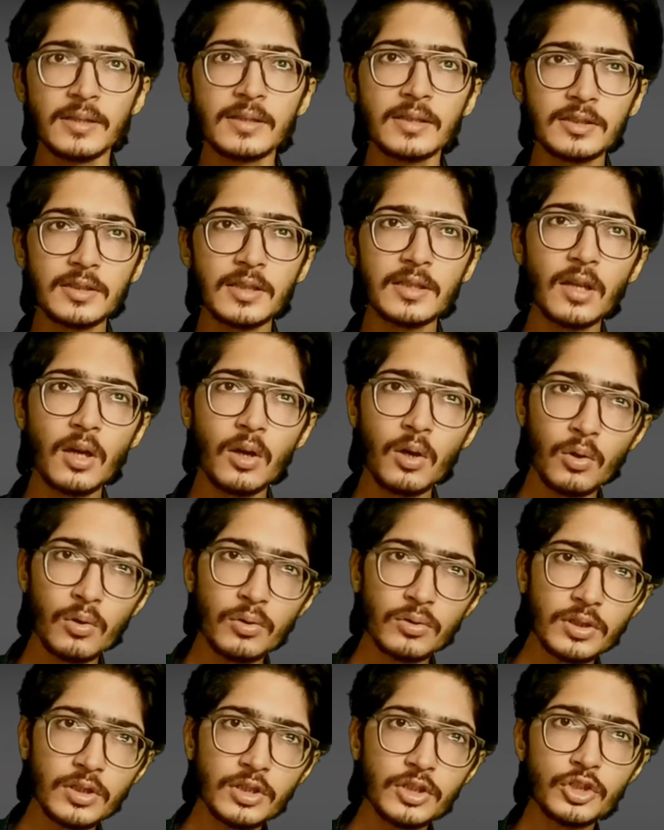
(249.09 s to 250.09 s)
such as a
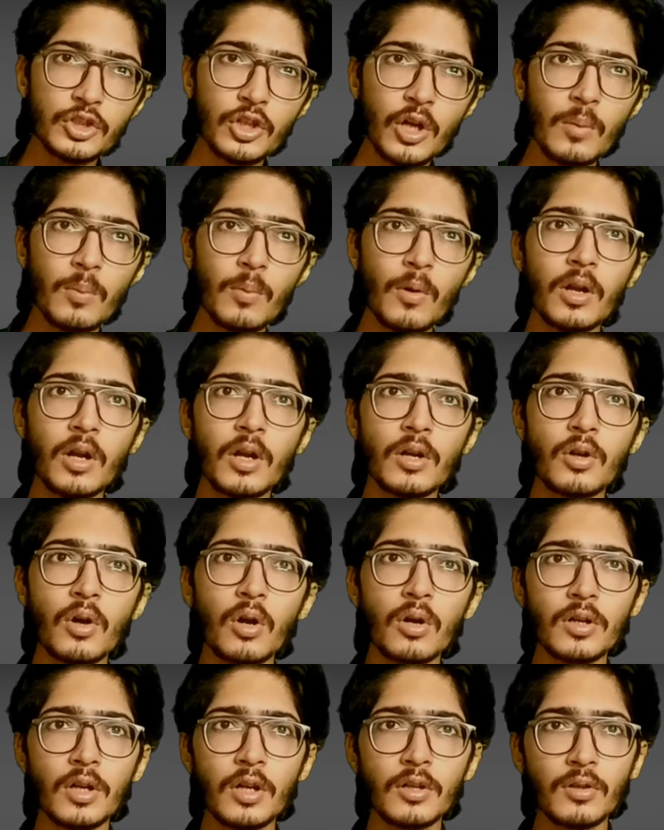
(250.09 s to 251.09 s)
grocery shop or a
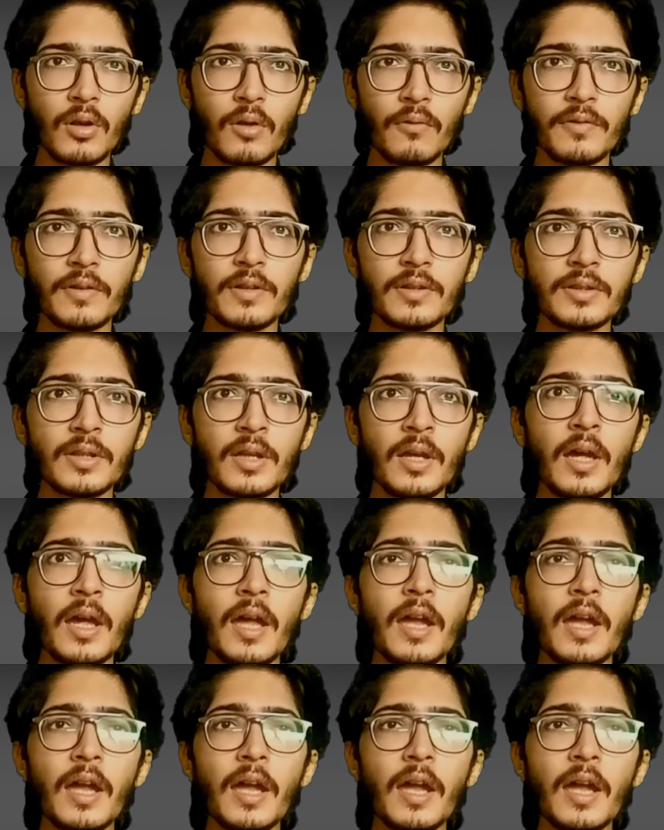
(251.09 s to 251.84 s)
doctor's office.